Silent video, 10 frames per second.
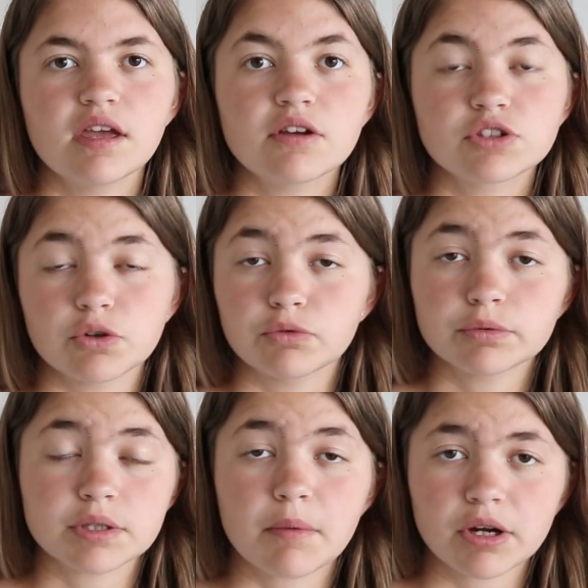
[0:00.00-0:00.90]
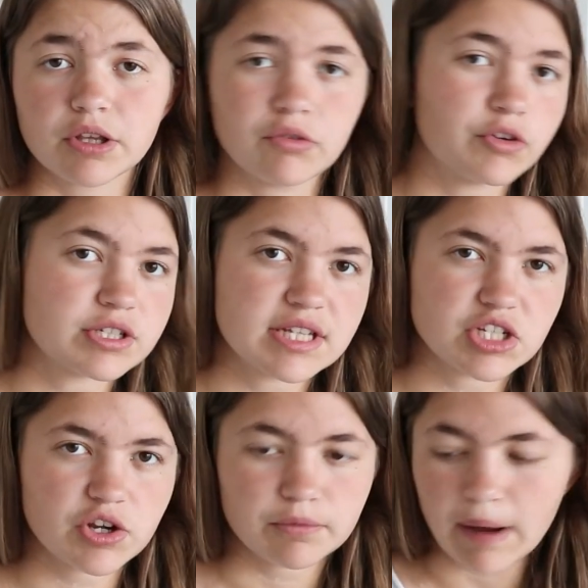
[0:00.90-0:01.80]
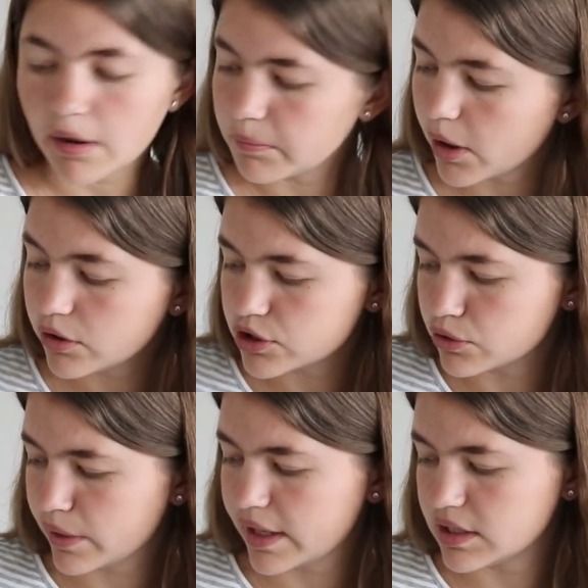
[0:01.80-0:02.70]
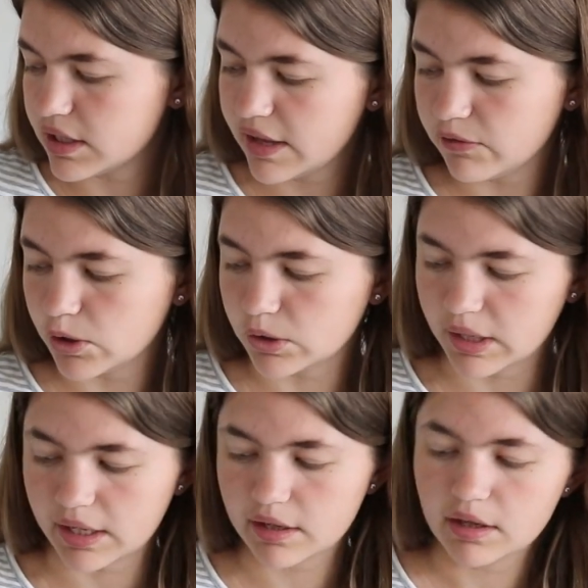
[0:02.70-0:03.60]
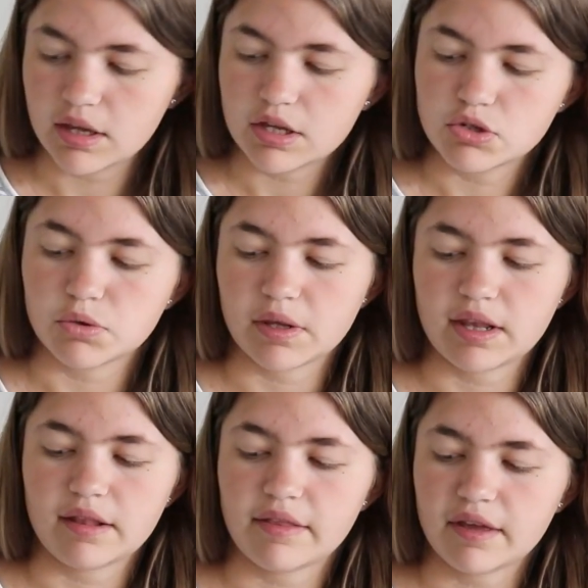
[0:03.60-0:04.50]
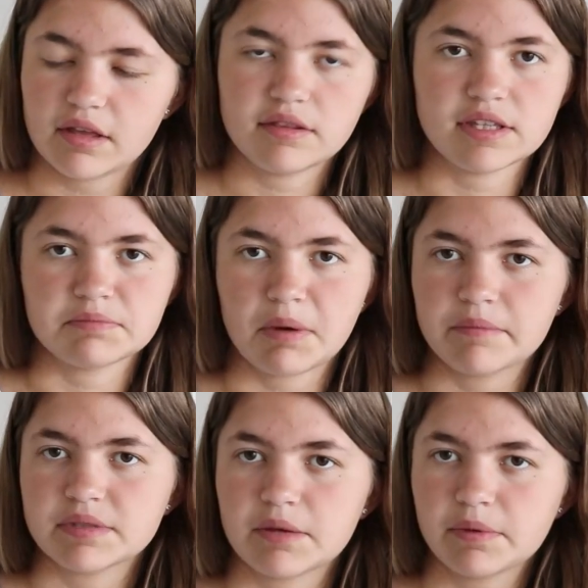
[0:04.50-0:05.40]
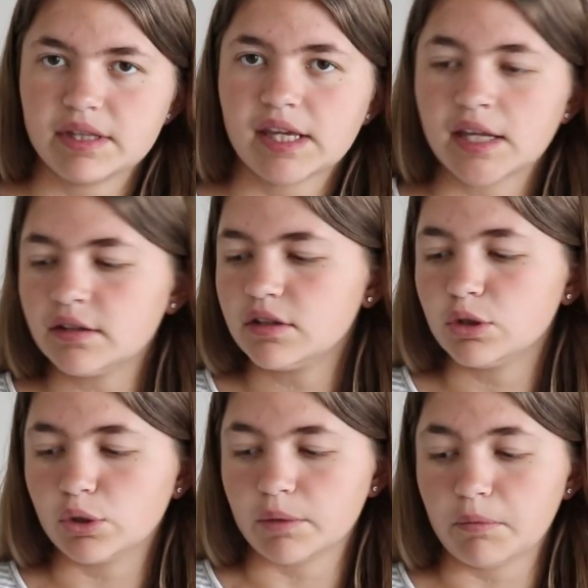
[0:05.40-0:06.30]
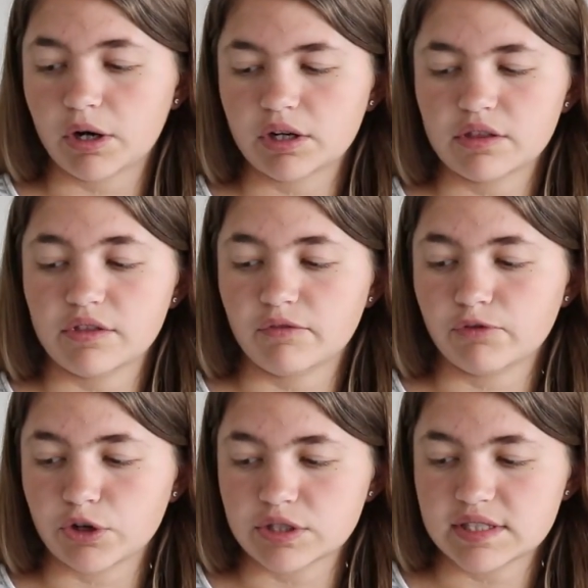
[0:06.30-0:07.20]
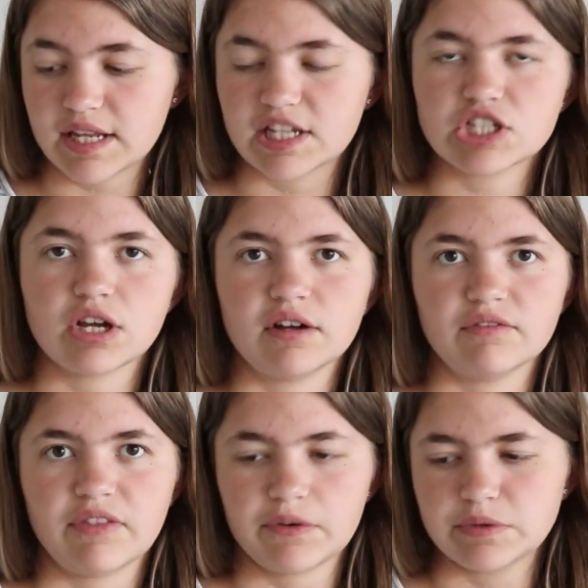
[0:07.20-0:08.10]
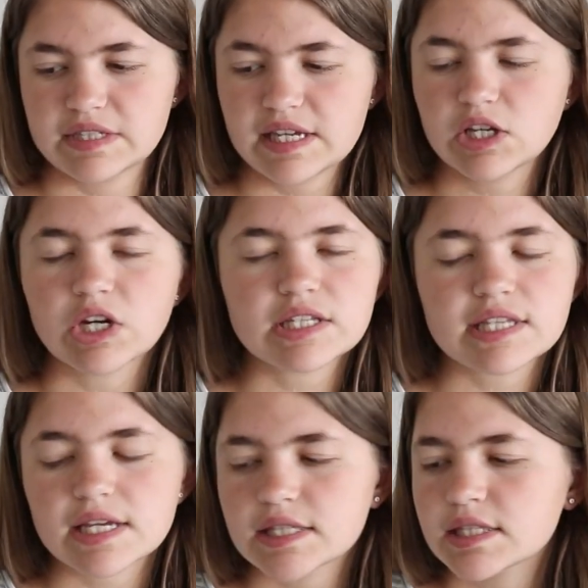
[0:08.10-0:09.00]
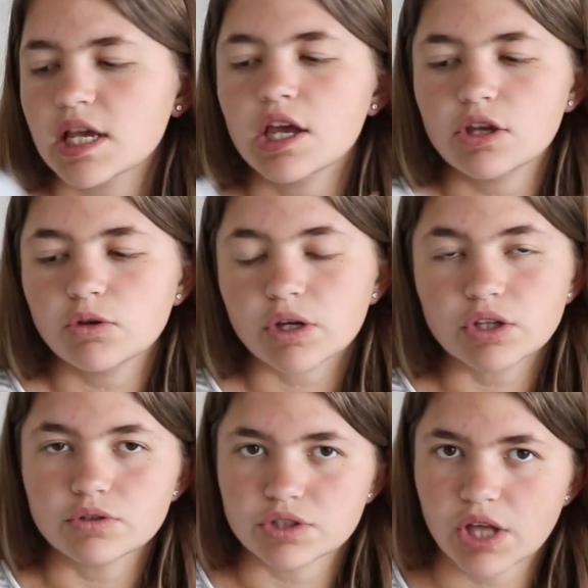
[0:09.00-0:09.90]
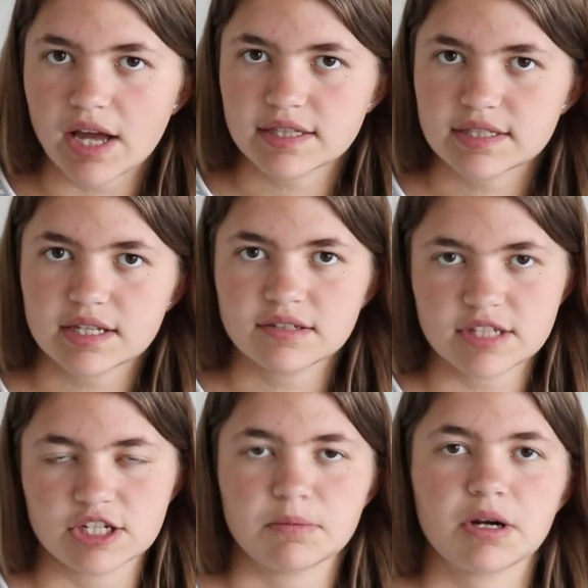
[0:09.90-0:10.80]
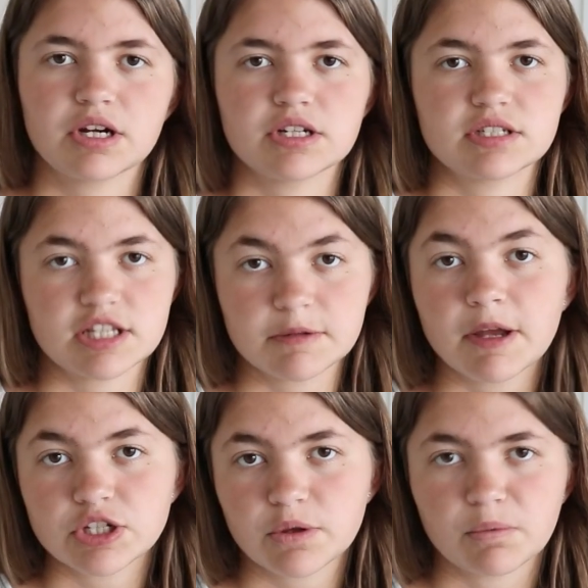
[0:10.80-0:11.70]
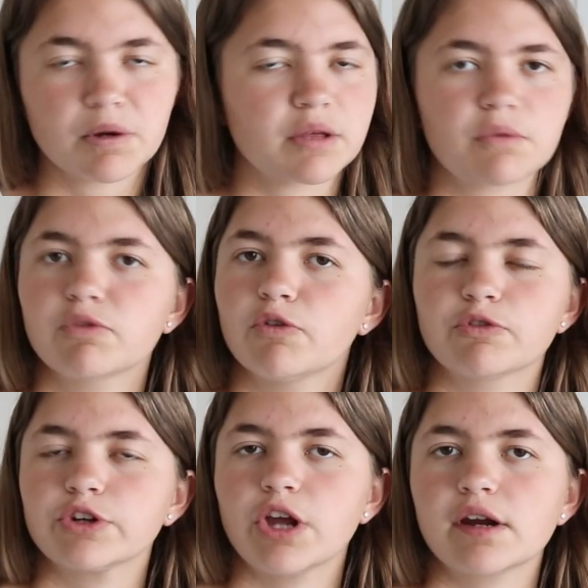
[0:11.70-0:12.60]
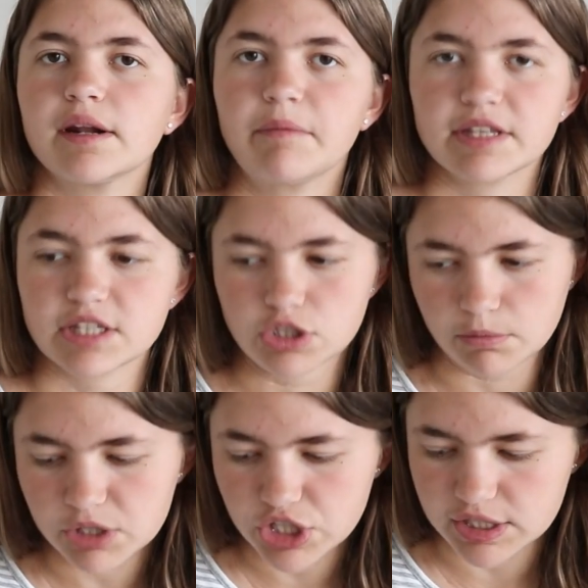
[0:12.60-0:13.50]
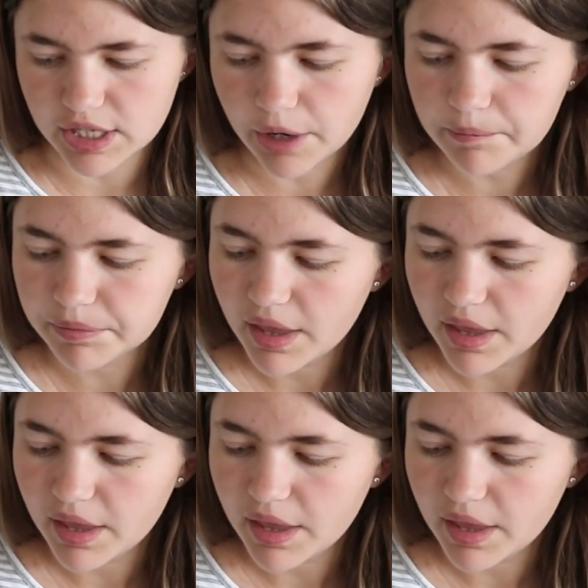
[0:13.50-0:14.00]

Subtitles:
so to mark your first stitch of your round, but also then if you're like doing these bumps that we did, you can mark the first stitch of those decreases. You can use lots of stitch markers, especially with working with Faux Fur Yarn. It makes it so much easier.